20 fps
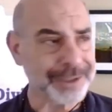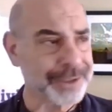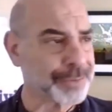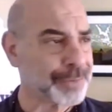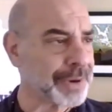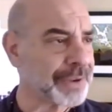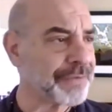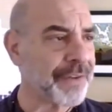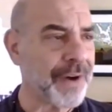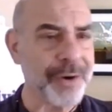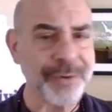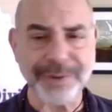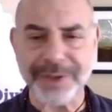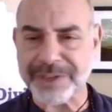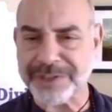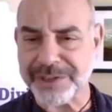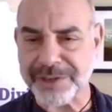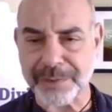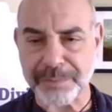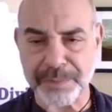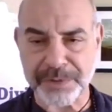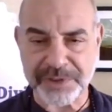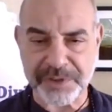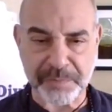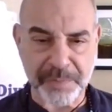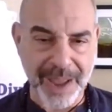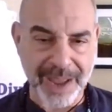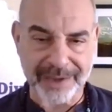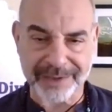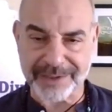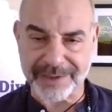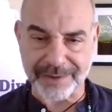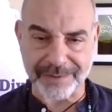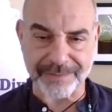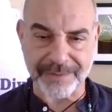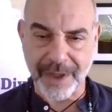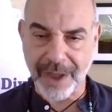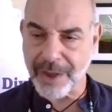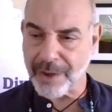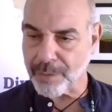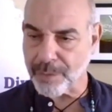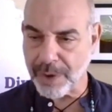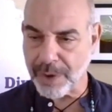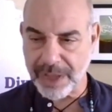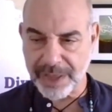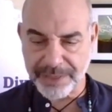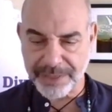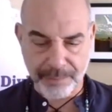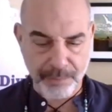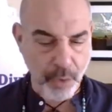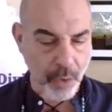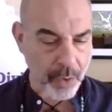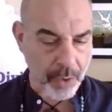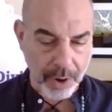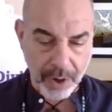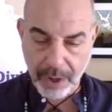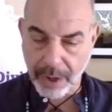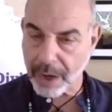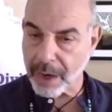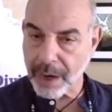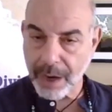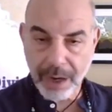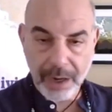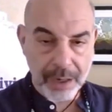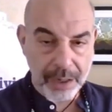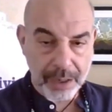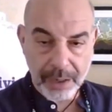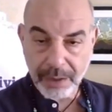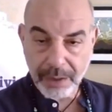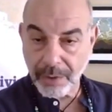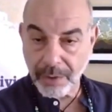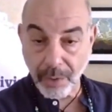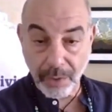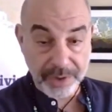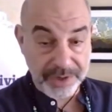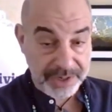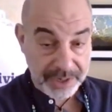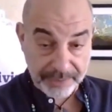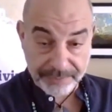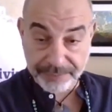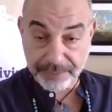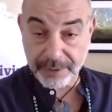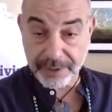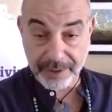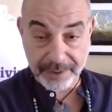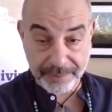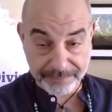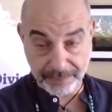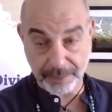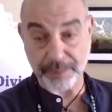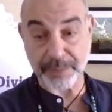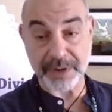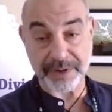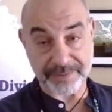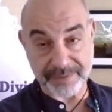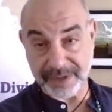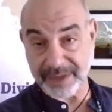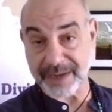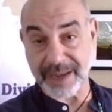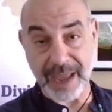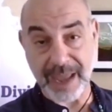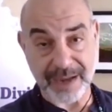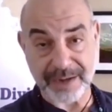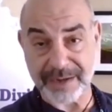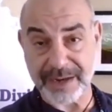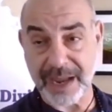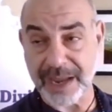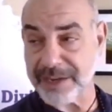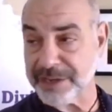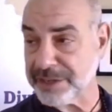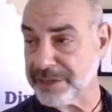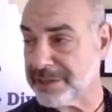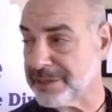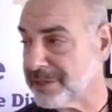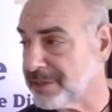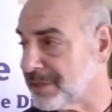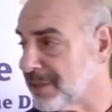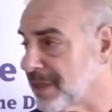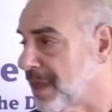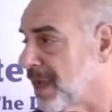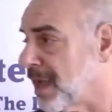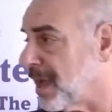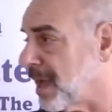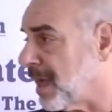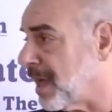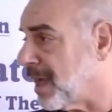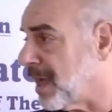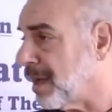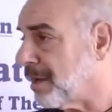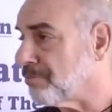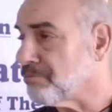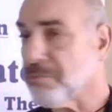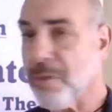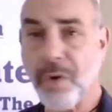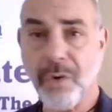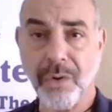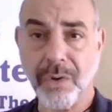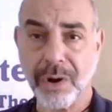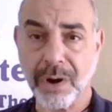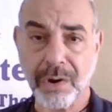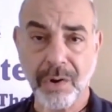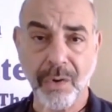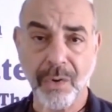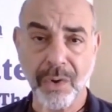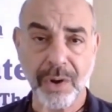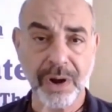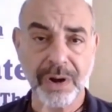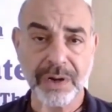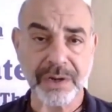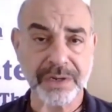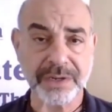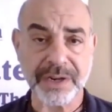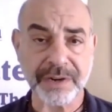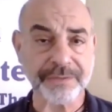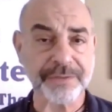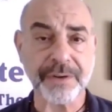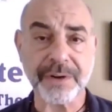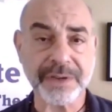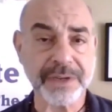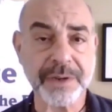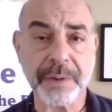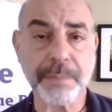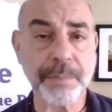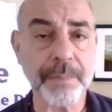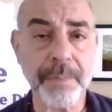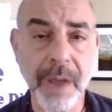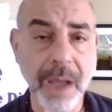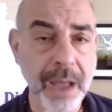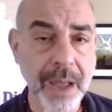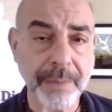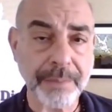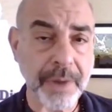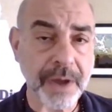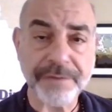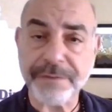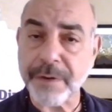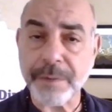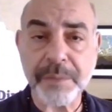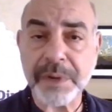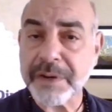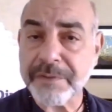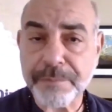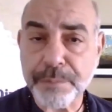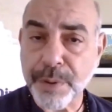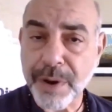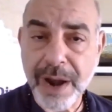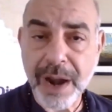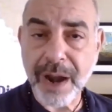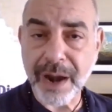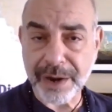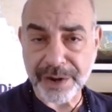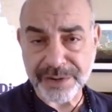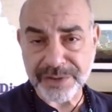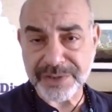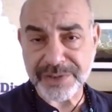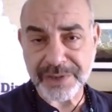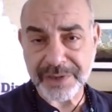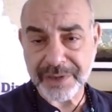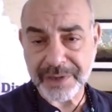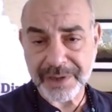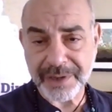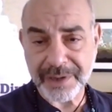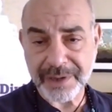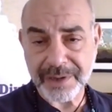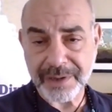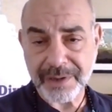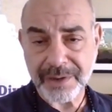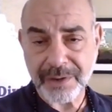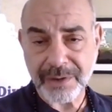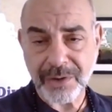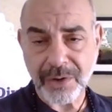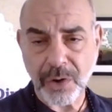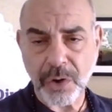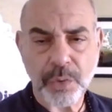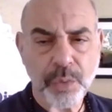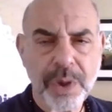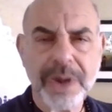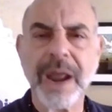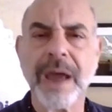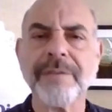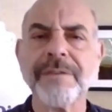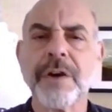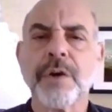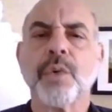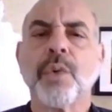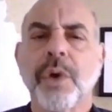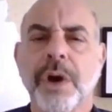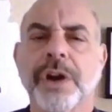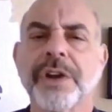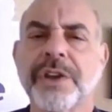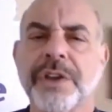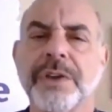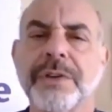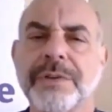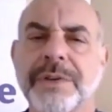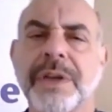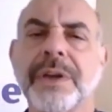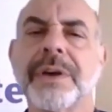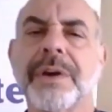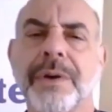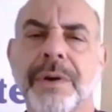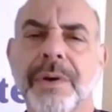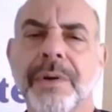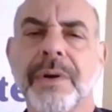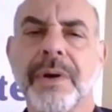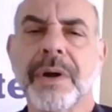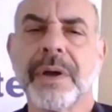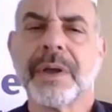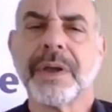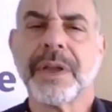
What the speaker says: Just refocus your perspective with more or different affirmative incantations, more or different affirmative prayers, or whatever work you do